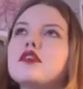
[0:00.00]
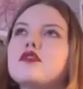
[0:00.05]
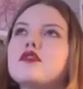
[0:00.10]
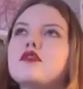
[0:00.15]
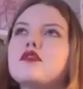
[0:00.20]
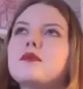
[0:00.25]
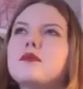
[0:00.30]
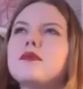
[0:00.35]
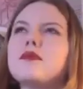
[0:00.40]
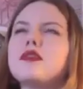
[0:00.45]

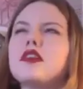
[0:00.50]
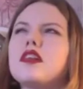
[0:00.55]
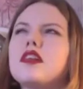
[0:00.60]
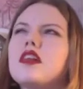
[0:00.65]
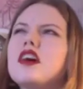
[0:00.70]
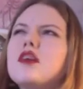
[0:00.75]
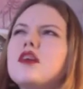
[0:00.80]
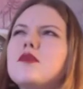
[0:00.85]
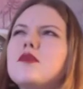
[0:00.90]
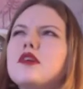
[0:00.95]
from the
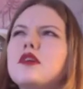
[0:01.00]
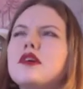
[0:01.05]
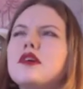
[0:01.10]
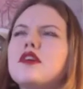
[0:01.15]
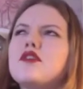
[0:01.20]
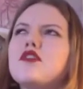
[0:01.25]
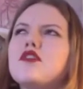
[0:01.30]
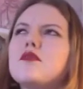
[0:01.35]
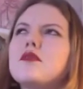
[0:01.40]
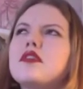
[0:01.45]
library a
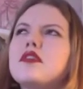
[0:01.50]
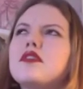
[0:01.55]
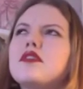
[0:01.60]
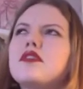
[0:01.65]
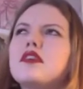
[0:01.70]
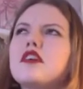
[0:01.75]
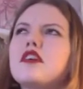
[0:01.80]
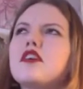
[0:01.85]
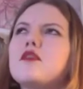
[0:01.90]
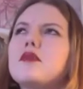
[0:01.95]
few months
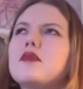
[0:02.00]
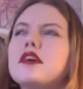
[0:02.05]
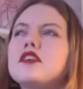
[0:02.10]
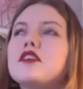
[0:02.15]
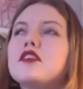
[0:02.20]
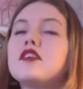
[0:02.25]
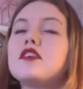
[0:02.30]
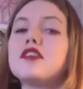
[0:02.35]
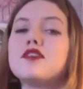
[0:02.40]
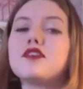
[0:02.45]
ago, but I
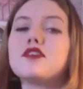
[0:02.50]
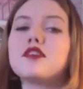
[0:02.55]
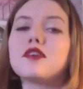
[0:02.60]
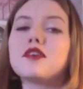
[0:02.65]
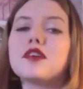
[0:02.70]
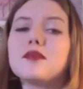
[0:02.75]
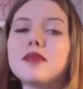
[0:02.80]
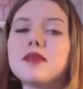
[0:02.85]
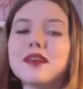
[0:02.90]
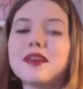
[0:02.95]
totally forgot
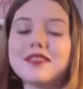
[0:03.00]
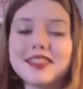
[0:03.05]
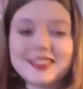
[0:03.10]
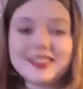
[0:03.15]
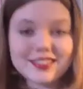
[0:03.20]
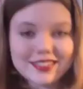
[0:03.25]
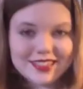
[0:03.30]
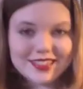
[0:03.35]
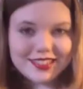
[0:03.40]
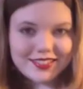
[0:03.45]
about it,
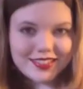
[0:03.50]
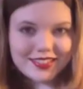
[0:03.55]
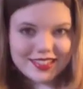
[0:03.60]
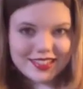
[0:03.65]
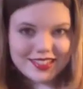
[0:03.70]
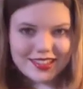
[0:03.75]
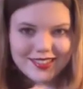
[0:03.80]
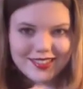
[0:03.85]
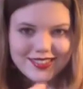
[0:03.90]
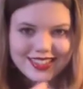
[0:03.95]
so I didn't really
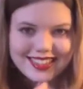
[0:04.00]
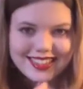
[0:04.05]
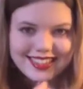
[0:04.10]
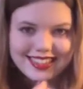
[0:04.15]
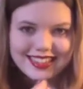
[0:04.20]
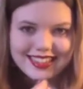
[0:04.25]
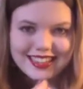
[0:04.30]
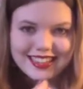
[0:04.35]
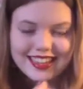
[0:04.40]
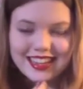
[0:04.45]
start reading
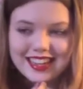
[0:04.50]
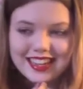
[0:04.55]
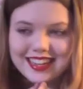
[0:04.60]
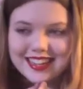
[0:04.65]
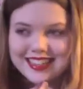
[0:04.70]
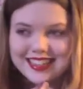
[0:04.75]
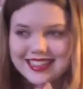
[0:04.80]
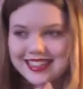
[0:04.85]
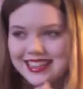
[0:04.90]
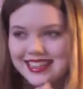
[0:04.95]
it
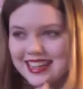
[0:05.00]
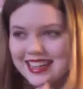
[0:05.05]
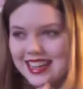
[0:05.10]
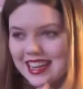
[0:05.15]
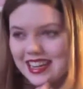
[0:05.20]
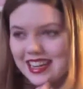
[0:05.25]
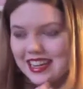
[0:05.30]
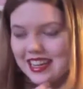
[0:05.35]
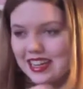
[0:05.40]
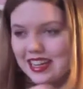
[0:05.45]
until I
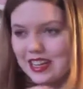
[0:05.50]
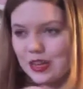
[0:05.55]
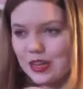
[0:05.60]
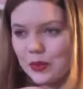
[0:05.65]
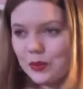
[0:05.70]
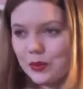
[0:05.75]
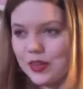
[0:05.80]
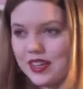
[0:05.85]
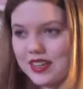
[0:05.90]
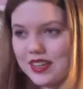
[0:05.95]
had like a
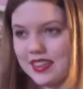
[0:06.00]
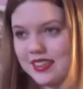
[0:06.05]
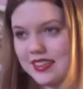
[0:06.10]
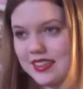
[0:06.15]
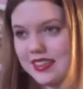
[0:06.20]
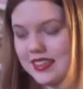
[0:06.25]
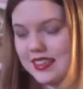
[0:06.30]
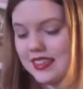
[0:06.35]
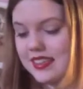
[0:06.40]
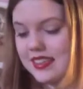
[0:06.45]
week
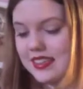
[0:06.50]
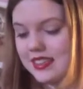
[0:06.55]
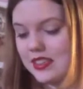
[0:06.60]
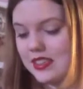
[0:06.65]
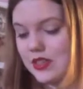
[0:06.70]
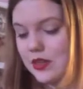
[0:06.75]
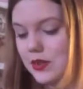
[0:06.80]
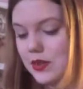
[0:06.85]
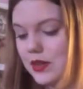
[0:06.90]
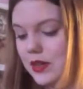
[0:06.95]
until I needed
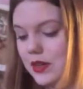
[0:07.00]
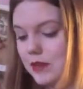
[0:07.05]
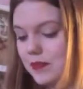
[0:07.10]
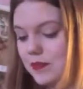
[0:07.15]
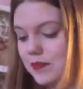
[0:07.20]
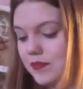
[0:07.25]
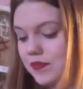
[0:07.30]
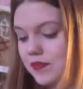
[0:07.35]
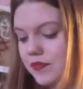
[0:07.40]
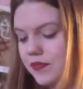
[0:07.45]
to
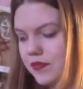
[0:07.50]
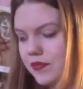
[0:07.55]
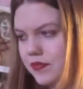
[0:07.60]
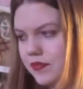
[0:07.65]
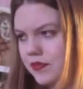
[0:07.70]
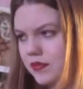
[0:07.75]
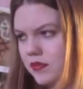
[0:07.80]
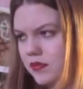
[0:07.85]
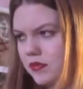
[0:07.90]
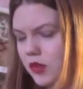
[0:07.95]

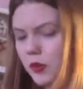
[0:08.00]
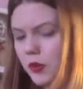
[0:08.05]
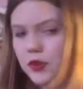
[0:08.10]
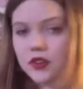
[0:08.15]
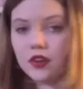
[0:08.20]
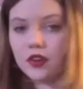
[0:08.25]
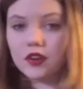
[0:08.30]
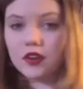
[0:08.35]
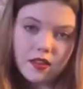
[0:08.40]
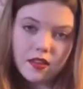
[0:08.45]

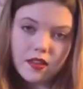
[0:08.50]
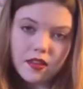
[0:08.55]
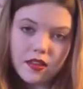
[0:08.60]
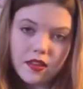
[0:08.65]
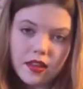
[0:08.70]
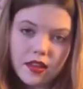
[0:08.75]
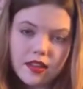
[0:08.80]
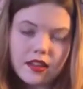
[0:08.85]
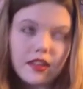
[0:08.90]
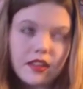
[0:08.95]
return it.
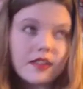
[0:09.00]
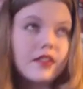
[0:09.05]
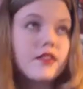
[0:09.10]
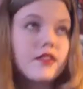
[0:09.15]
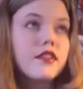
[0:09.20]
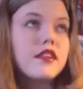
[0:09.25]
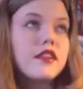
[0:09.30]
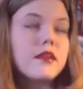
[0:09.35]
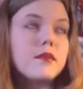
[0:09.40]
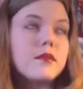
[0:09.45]
And as I've
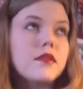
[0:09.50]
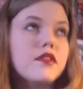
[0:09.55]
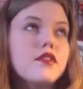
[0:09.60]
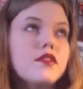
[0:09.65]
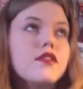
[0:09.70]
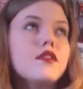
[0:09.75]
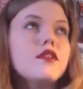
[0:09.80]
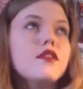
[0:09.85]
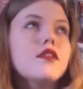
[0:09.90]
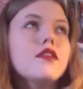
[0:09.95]
said
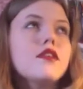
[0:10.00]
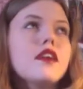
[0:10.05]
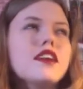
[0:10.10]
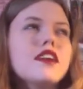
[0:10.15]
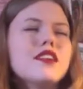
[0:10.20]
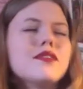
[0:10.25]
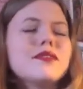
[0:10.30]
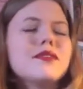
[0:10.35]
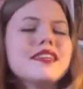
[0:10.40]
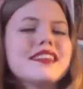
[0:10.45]
before, I
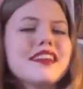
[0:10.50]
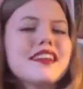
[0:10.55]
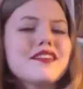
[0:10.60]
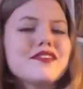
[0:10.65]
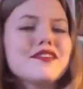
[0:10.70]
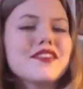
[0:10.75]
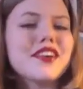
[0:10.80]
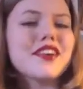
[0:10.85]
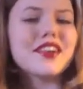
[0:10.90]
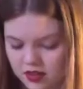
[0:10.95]
don't read that
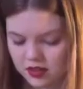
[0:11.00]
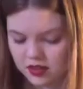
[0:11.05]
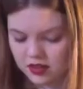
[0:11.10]
fast.